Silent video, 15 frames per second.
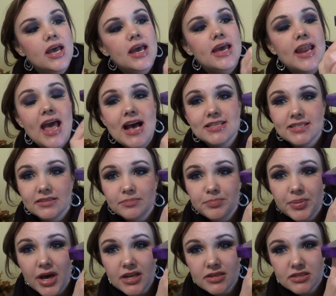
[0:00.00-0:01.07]
It has a
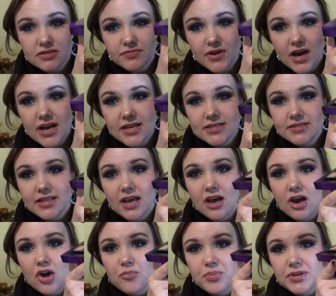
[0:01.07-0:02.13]
button device that
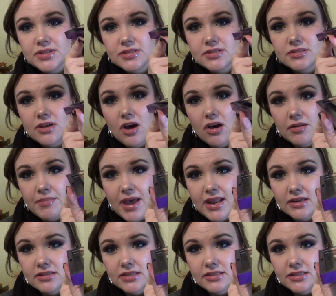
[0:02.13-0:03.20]
opens
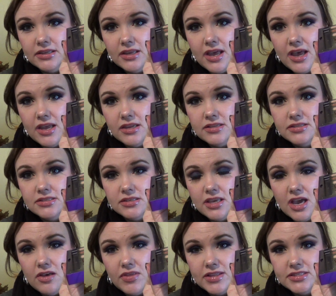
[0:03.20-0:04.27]
automatically the case. See
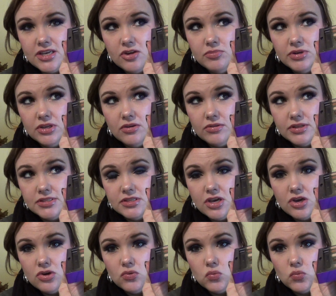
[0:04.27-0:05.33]
how that's opening on its
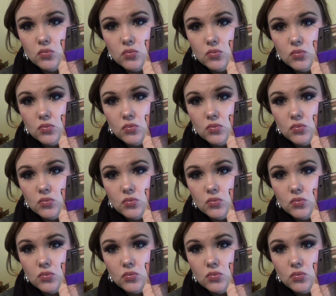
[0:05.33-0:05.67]
own?